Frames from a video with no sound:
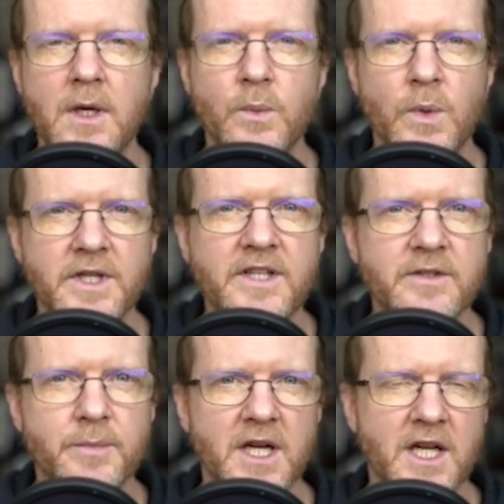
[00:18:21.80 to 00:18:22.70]
What is a
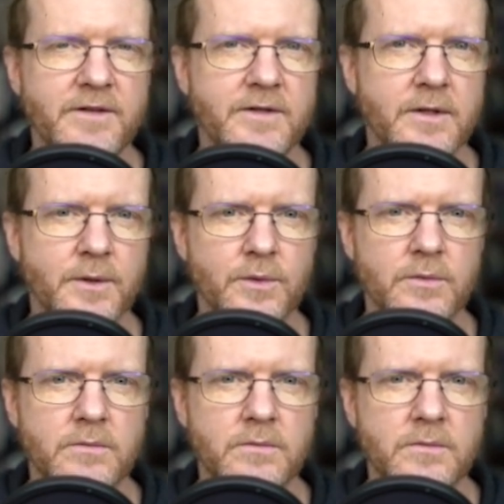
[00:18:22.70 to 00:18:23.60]
behavior though?
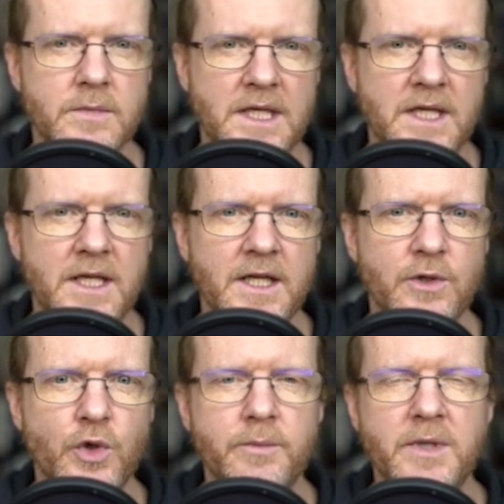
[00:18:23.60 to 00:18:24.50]
It
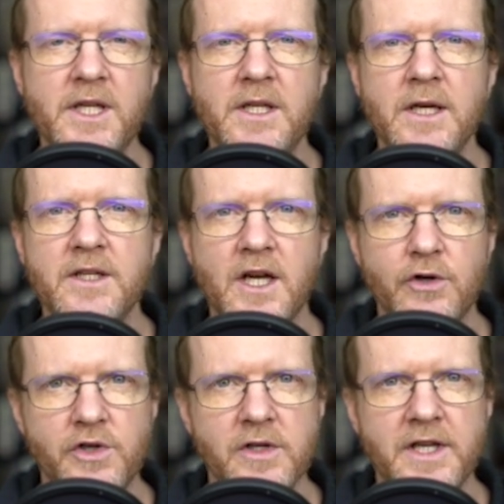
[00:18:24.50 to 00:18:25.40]
could be
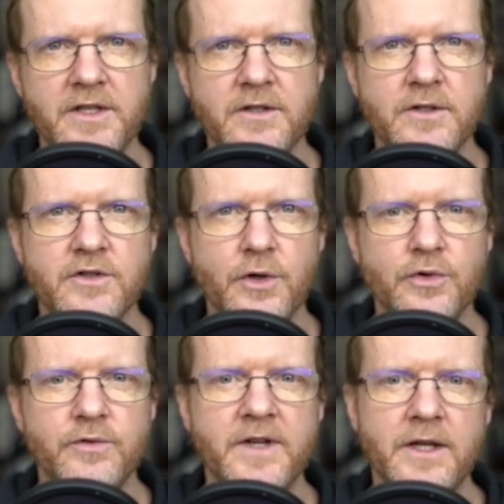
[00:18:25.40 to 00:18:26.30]
calculating the
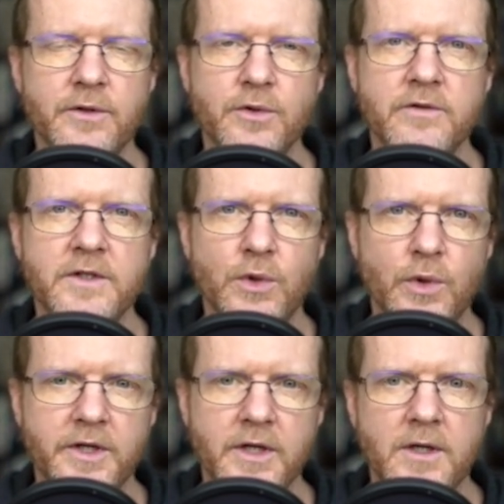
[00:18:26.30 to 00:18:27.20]
total value of an
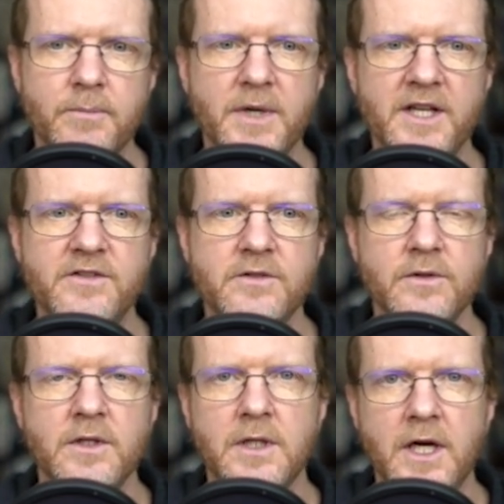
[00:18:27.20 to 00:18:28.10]
order based on
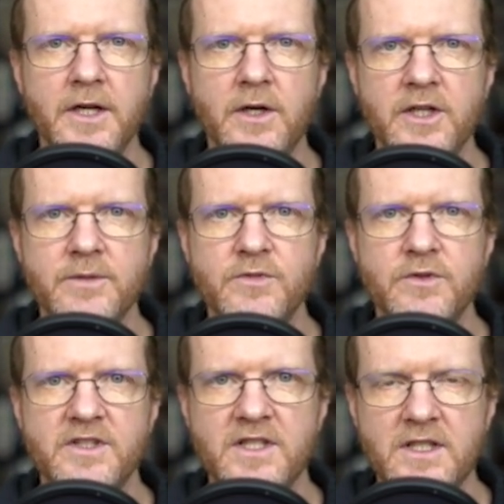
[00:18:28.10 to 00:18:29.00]
the line items
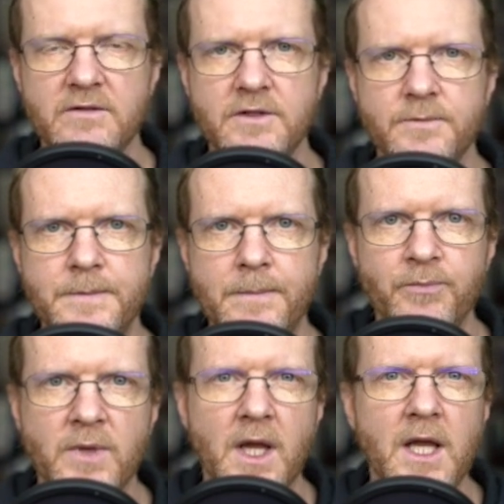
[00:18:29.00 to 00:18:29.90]
received.
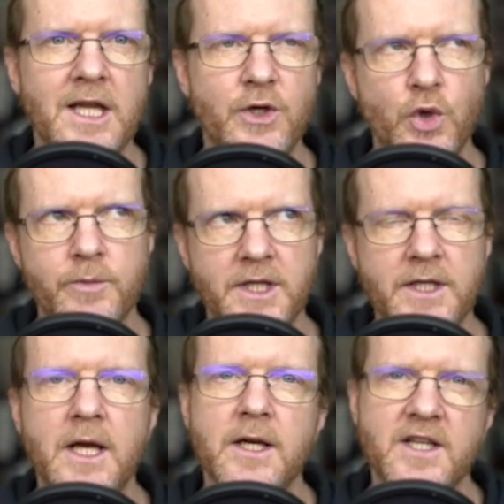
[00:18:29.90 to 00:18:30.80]
It could be
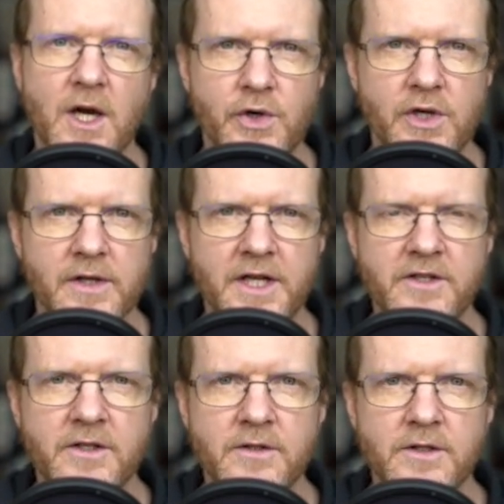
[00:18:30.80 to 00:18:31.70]

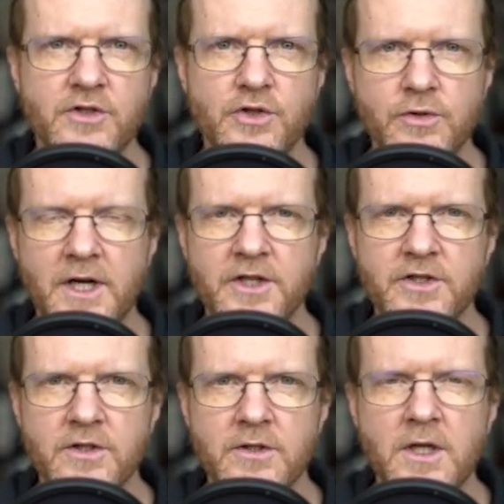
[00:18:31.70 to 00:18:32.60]
calculating the
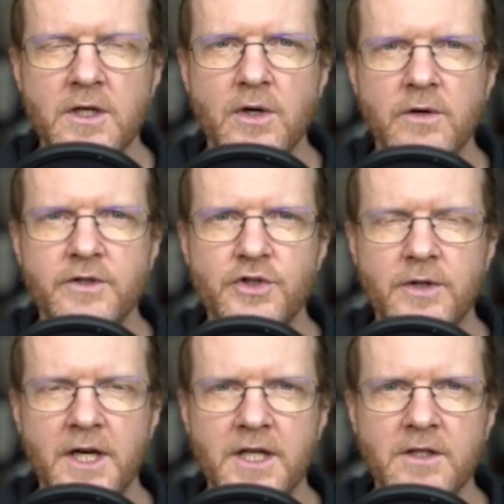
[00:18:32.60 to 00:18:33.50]
duration of a
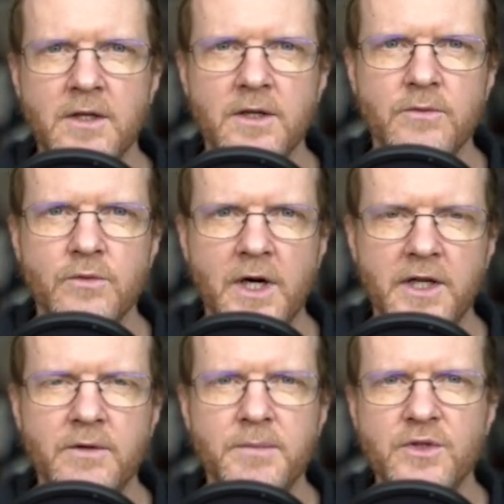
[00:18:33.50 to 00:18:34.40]
train
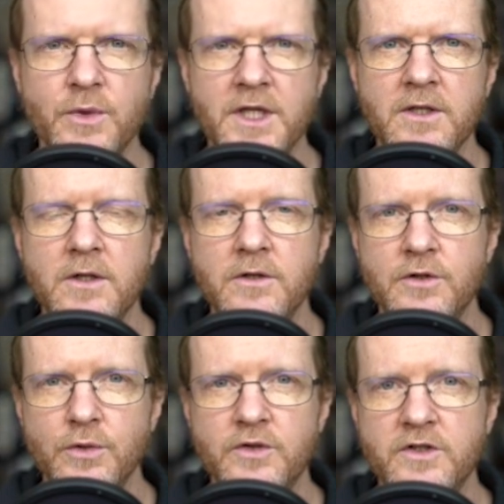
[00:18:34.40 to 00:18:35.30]
running between
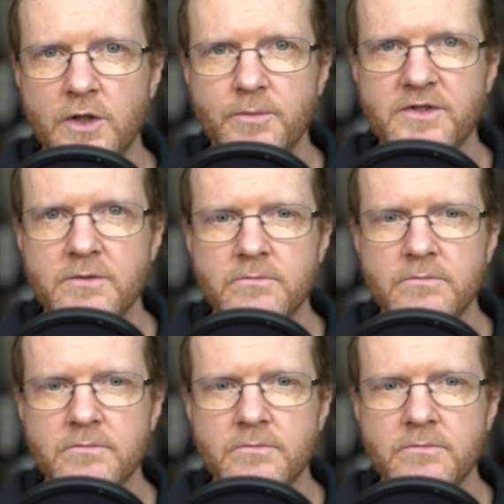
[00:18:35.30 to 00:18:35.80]
two stops.